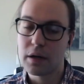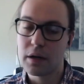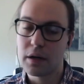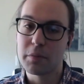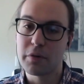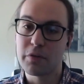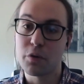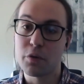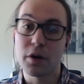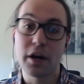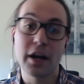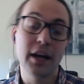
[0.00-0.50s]

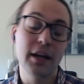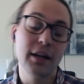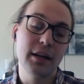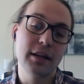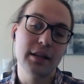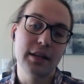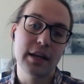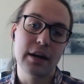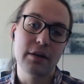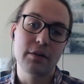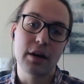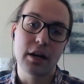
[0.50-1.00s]
before
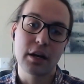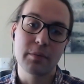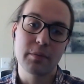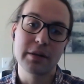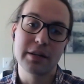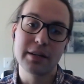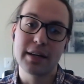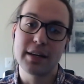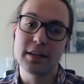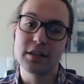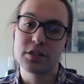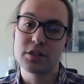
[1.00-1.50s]
handing that
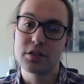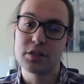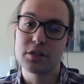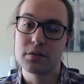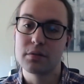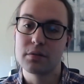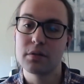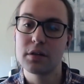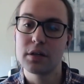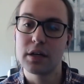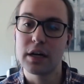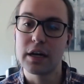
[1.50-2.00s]

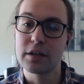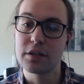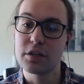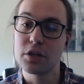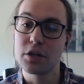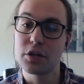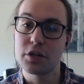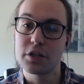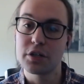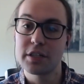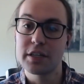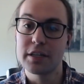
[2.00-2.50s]
recommendation to
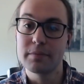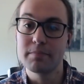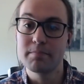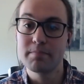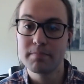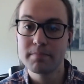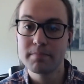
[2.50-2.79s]
your team.